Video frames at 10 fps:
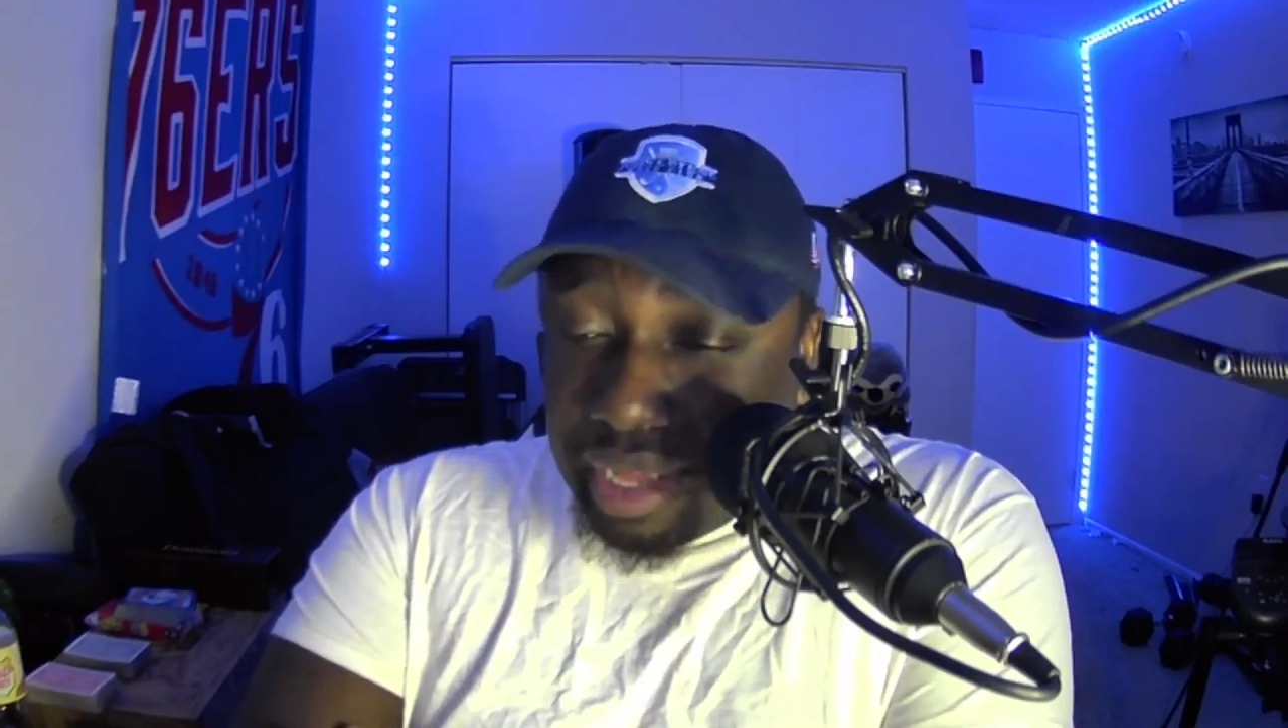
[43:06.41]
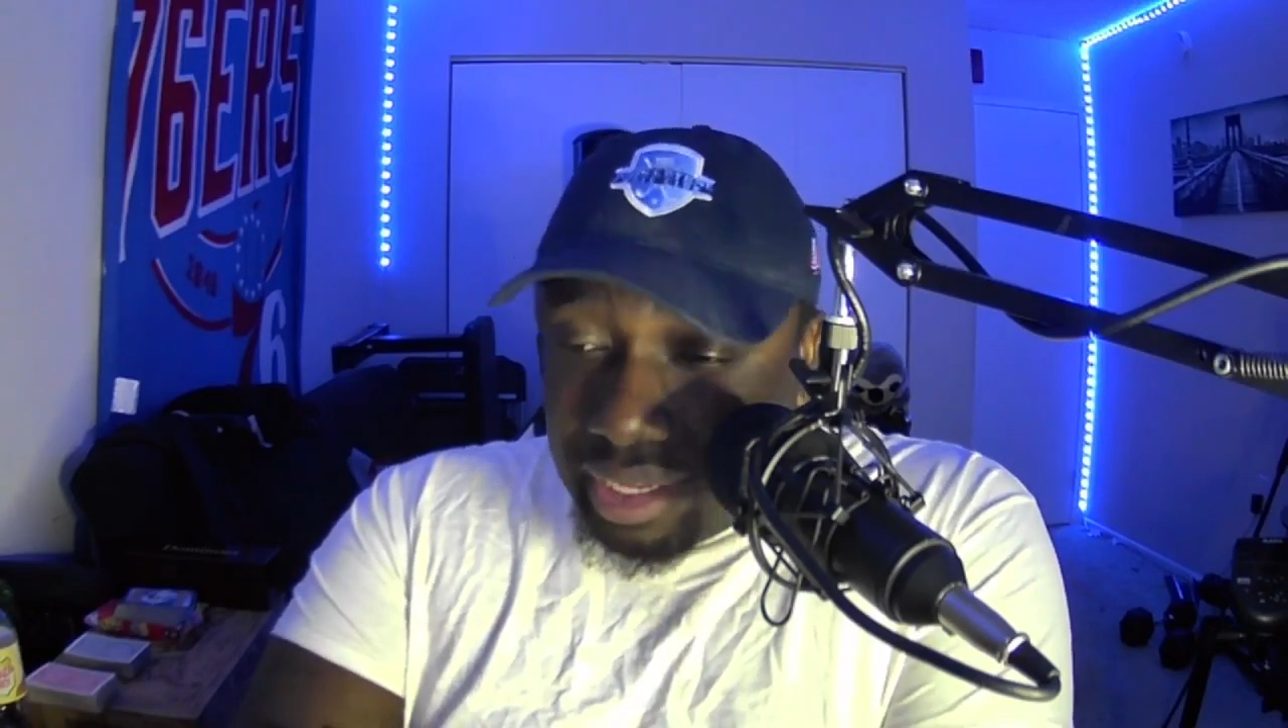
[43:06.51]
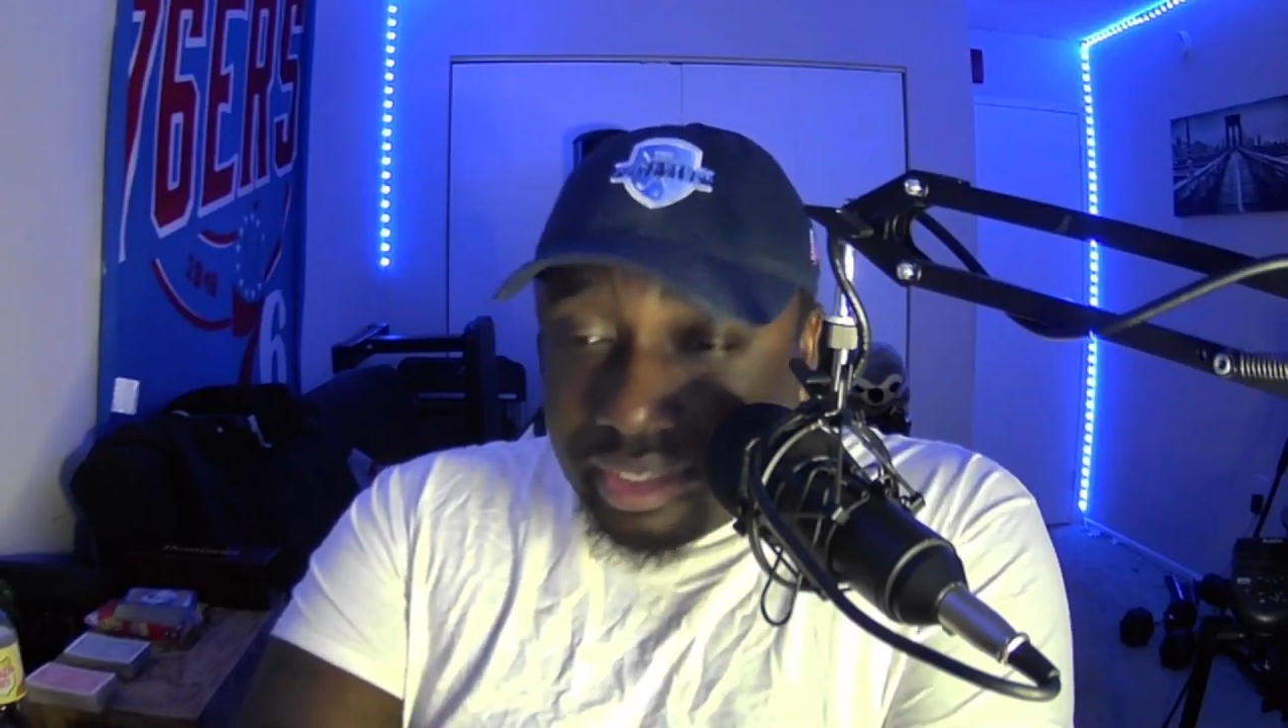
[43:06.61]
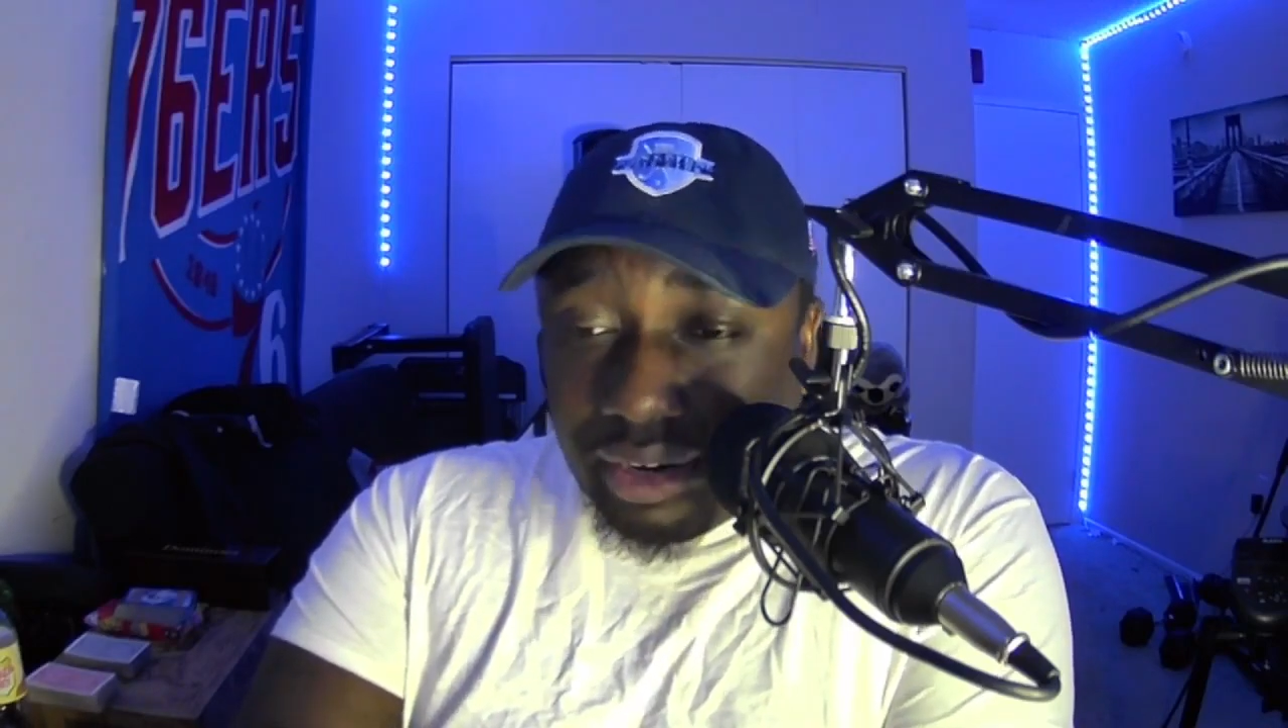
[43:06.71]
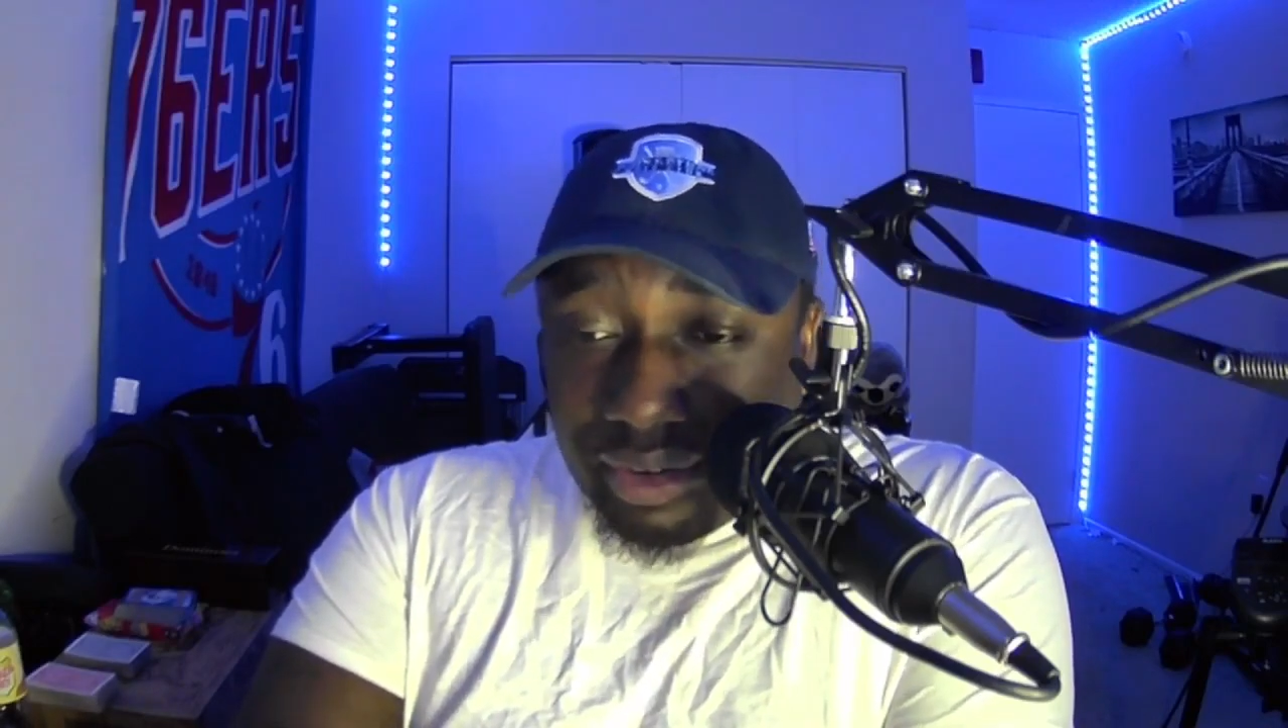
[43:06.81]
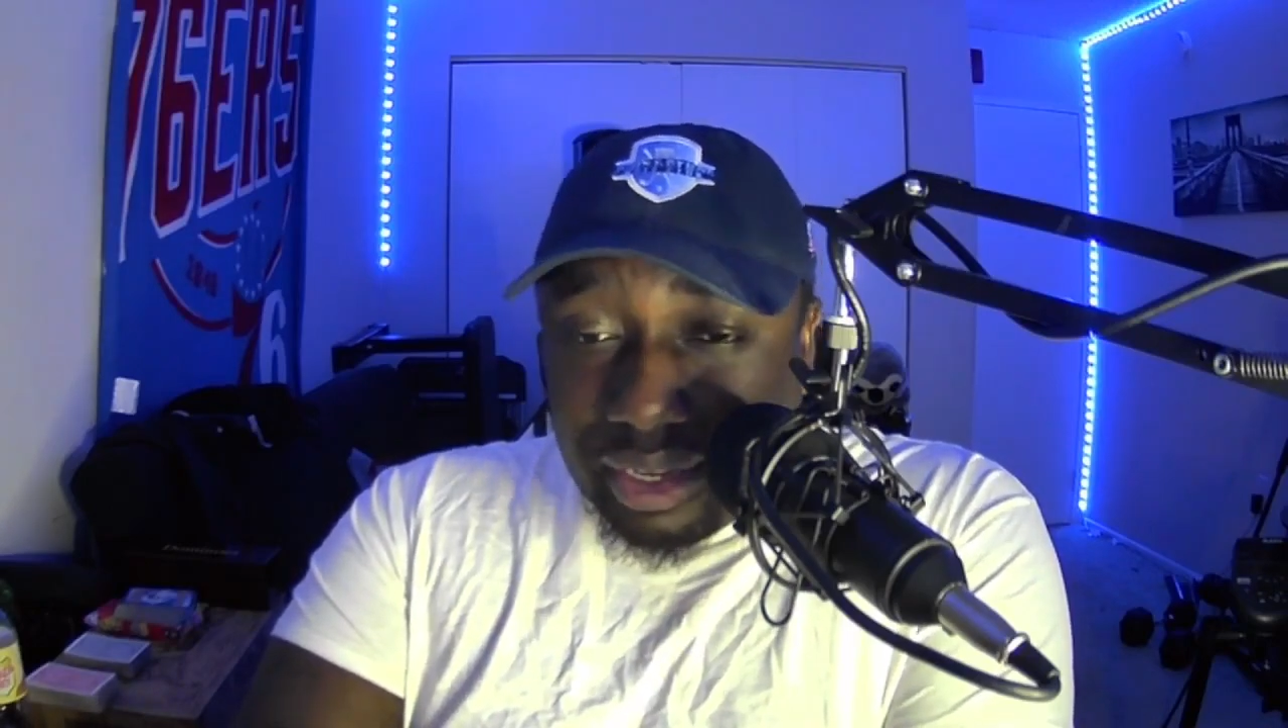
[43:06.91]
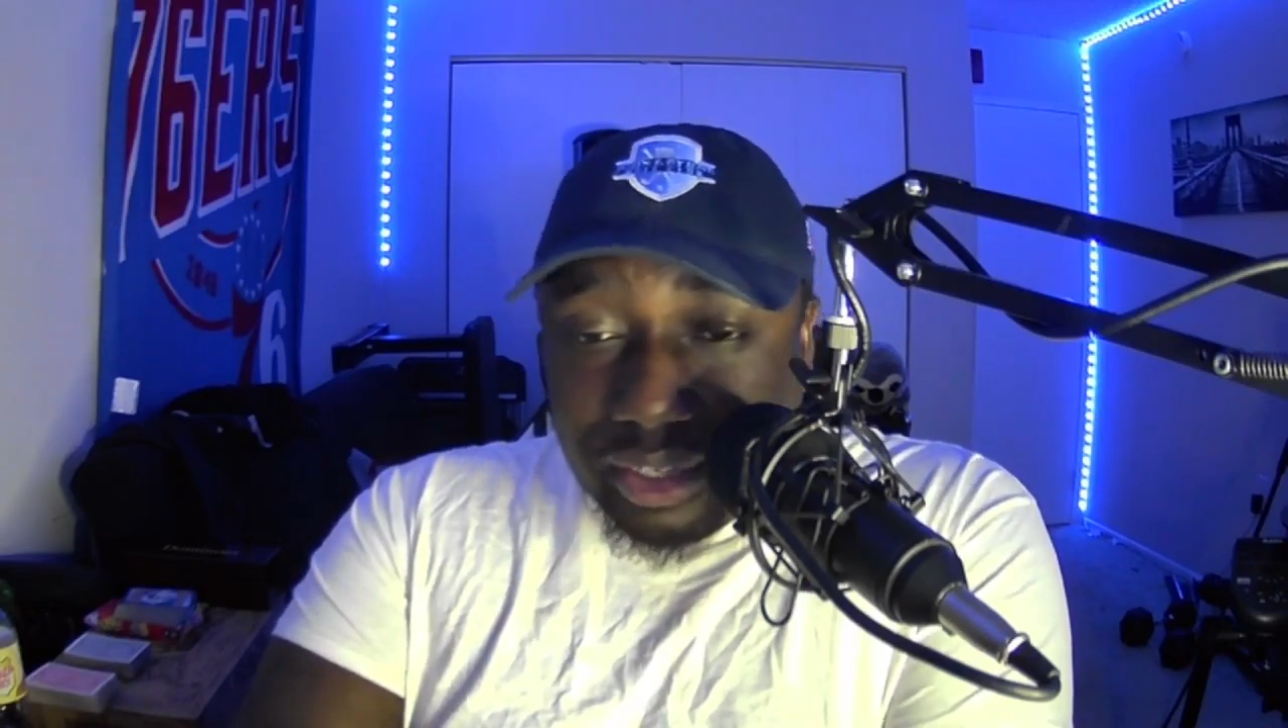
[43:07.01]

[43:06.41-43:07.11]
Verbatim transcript: cakes is everything.